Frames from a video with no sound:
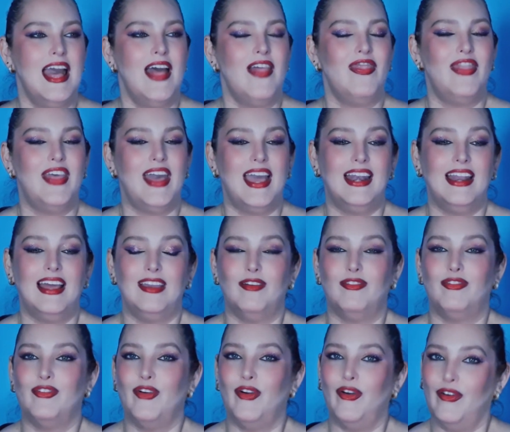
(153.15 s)
Then I
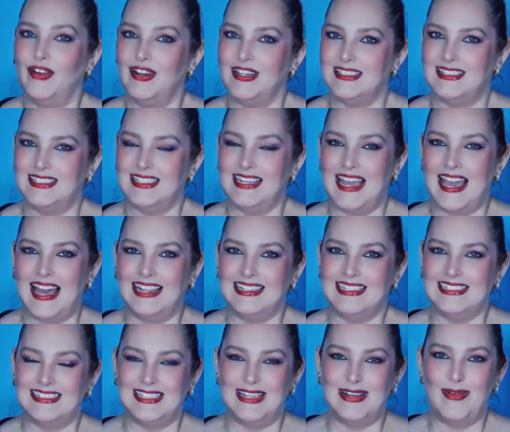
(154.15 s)
of course did
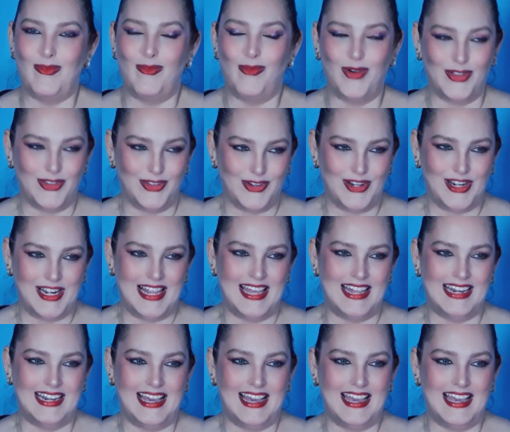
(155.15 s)
Alice in Wonderland.